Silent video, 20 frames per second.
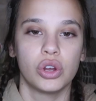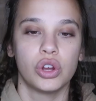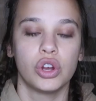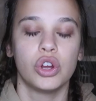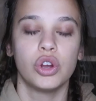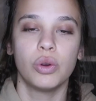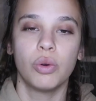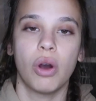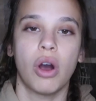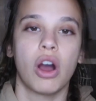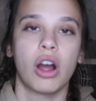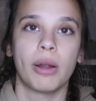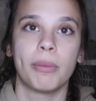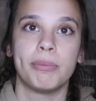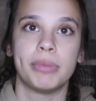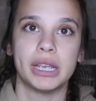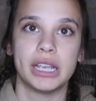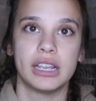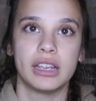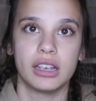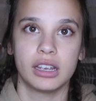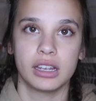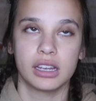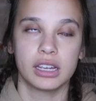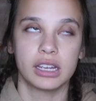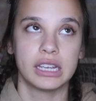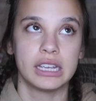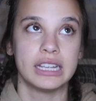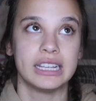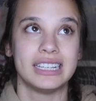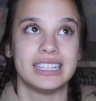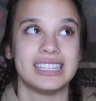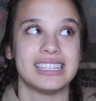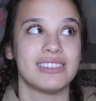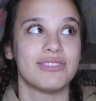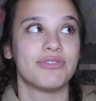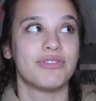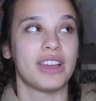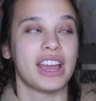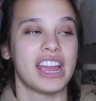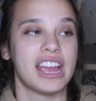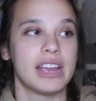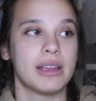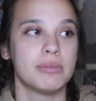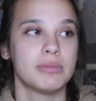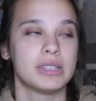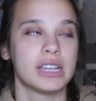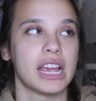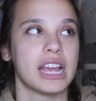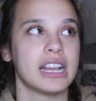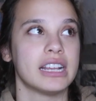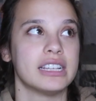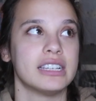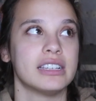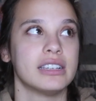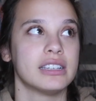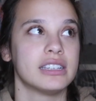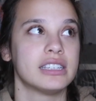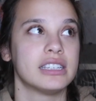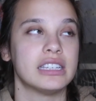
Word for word: who are being defamed and